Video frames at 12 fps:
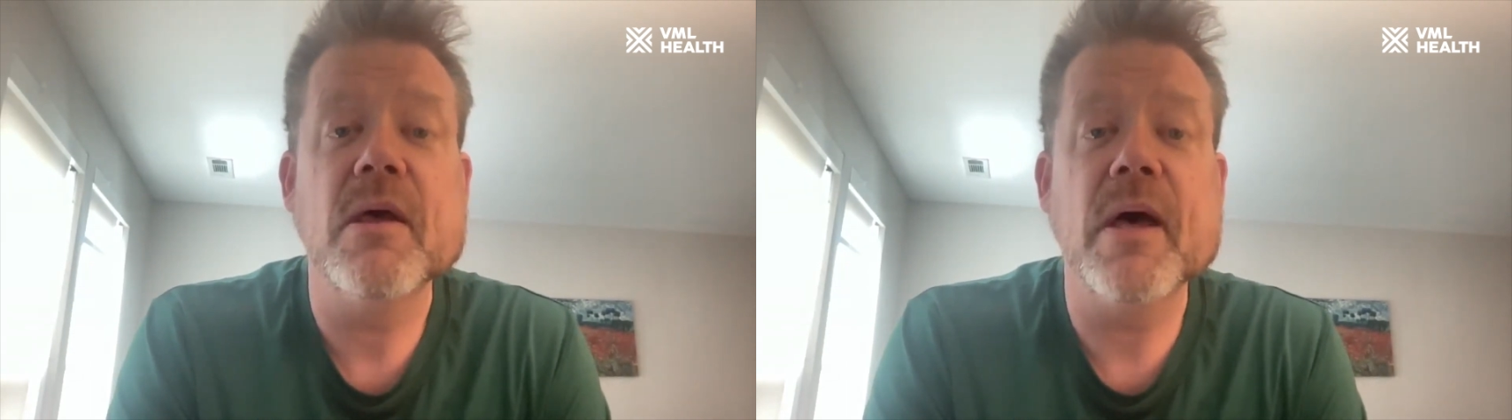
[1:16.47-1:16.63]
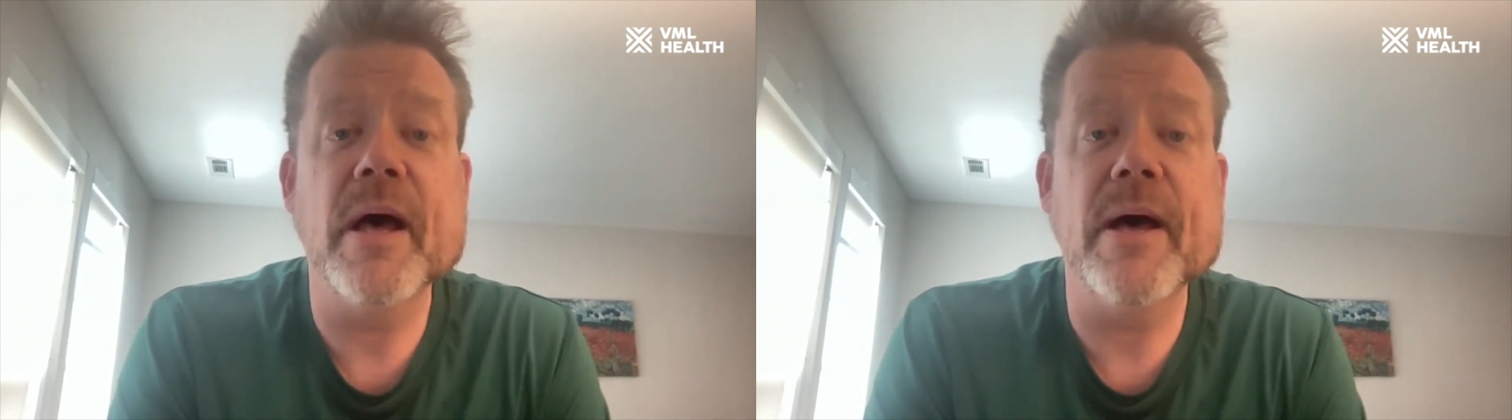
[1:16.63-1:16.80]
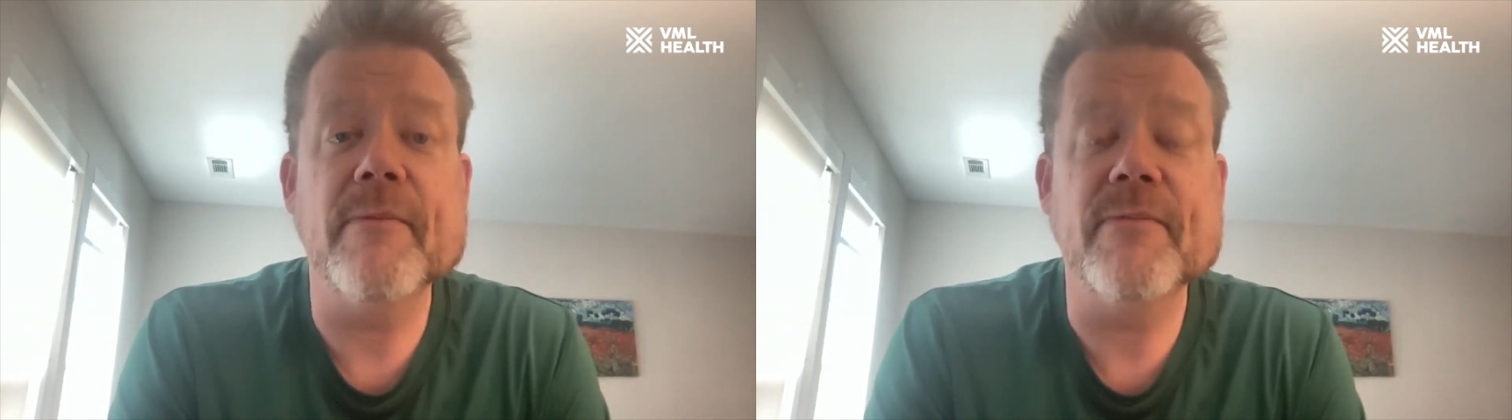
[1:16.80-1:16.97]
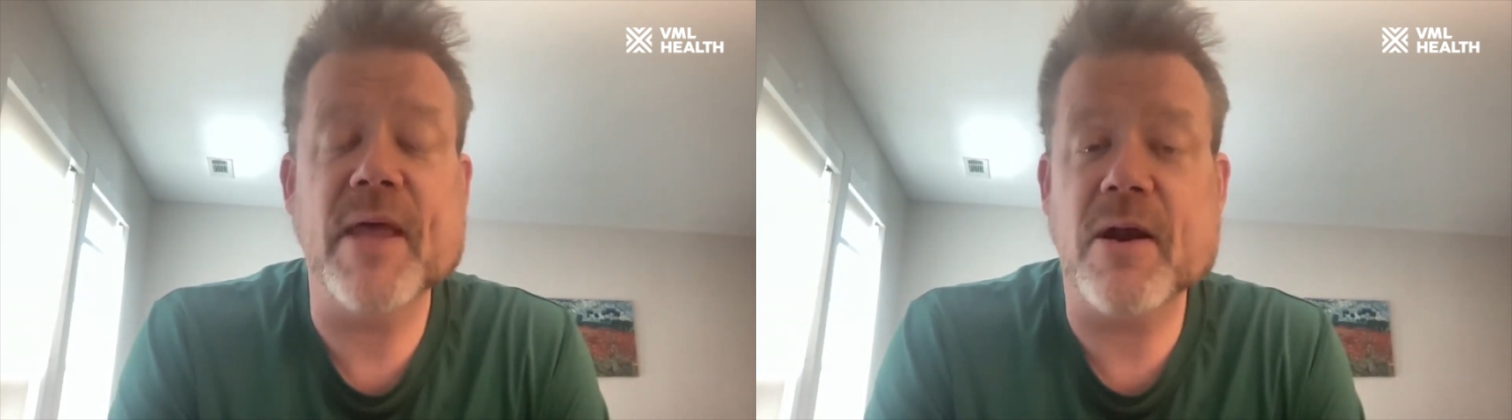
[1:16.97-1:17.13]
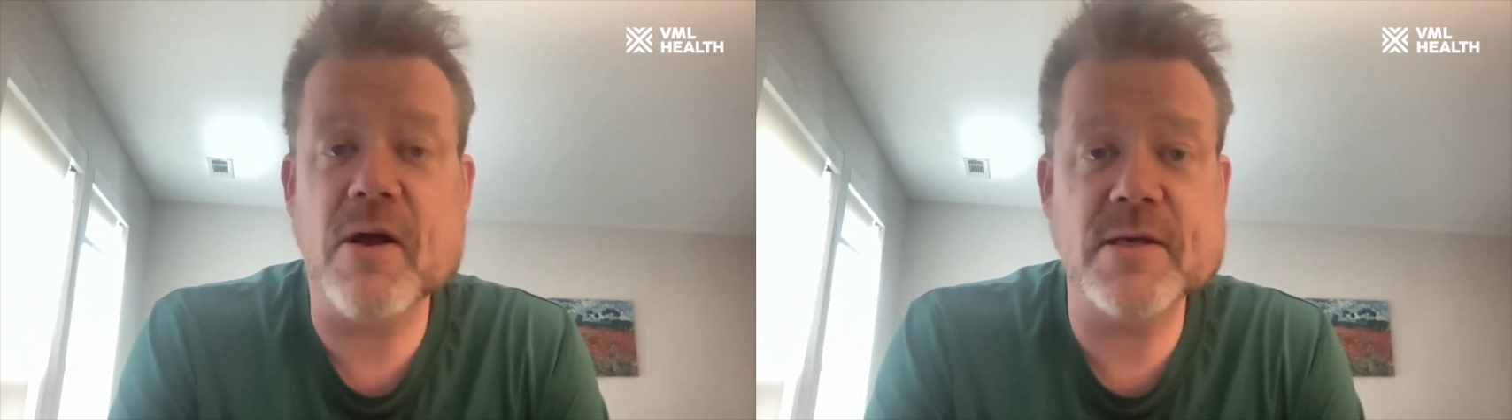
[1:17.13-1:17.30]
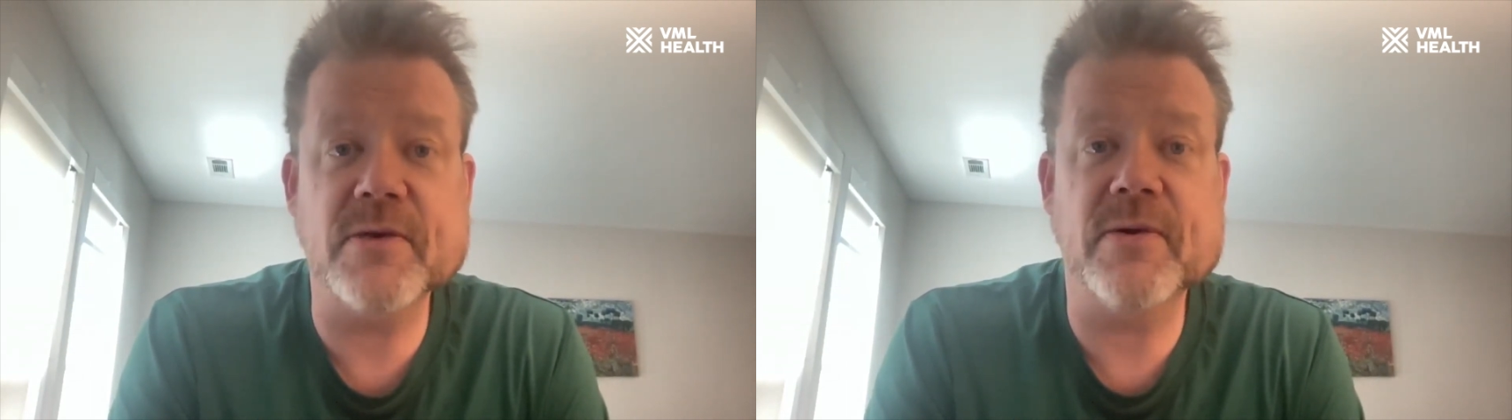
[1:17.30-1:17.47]
that
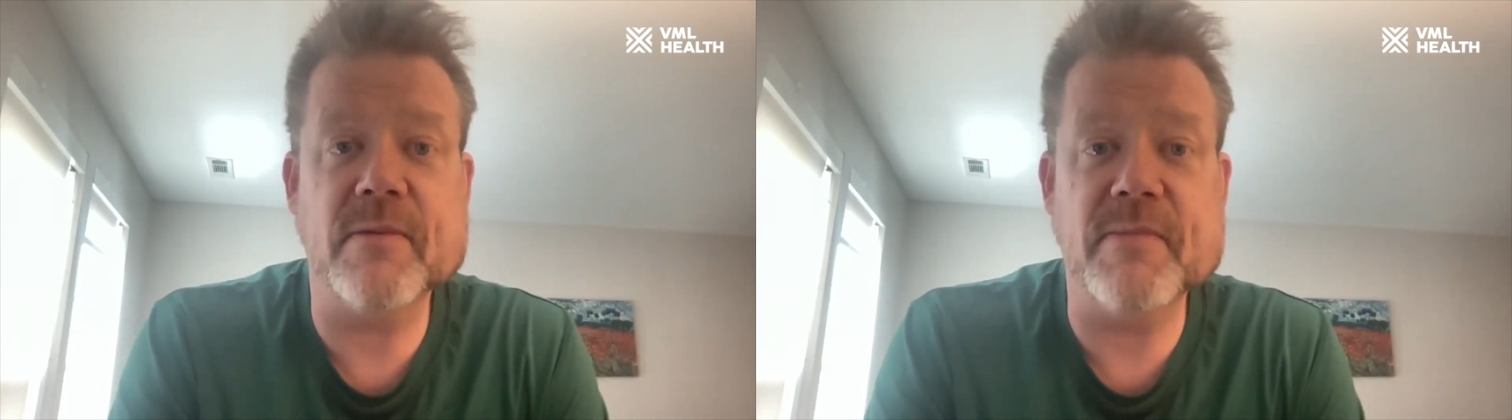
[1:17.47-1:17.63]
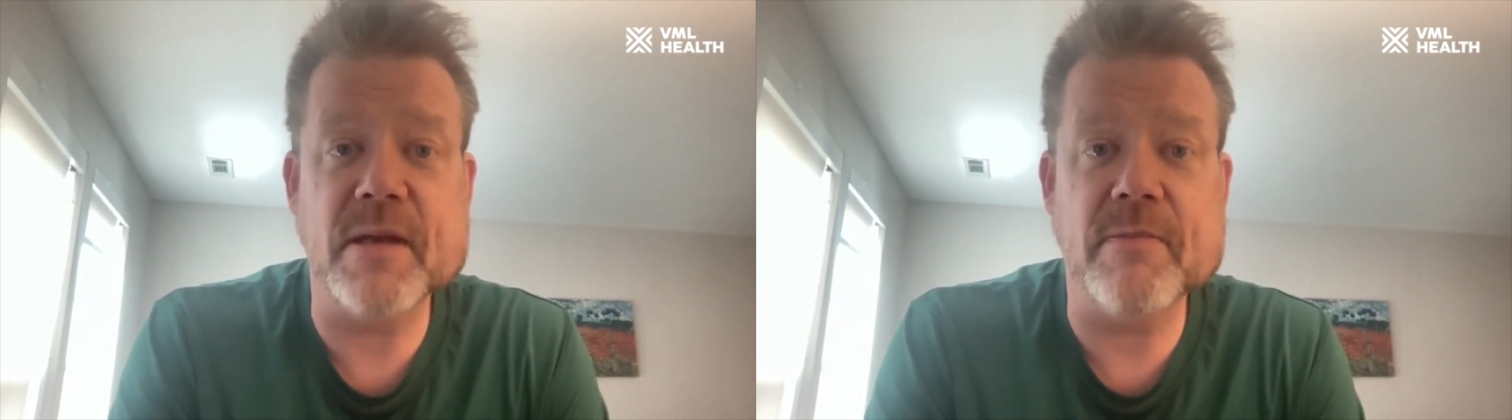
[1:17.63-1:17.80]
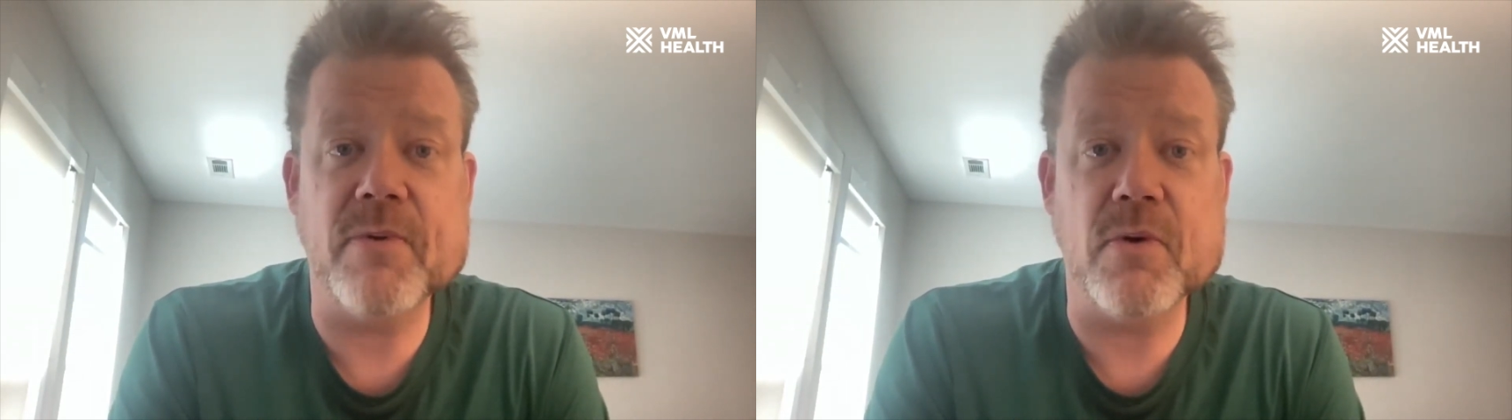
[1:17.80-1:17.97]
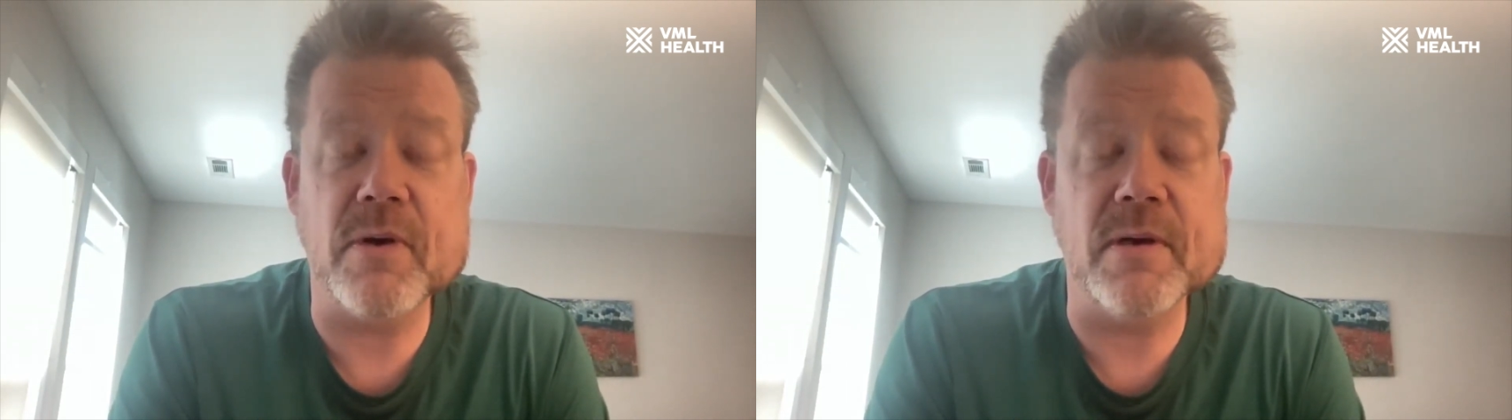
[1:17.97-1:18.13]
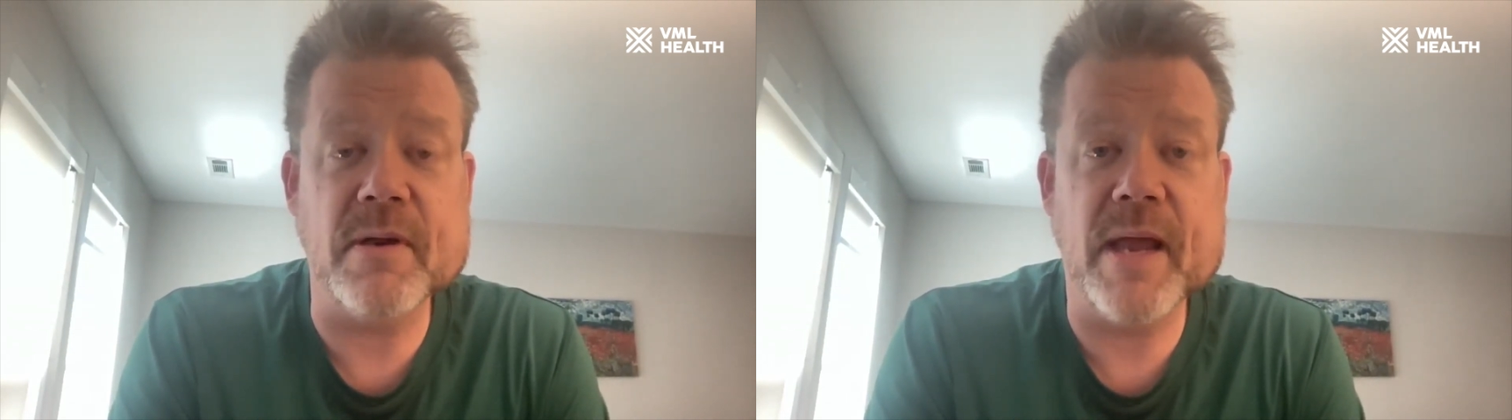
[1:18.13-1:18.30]
also can be important.